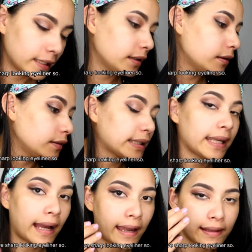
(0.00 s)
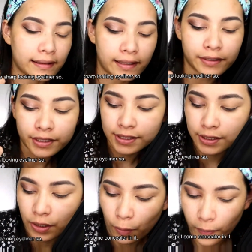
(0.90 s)
looking eyeliner,
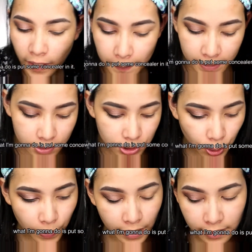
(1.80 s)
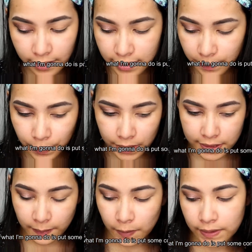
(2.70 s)
so what I'm going to do is put some
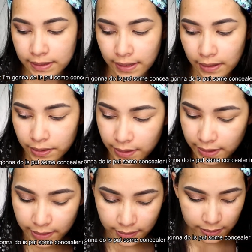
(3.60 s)
concealer in it.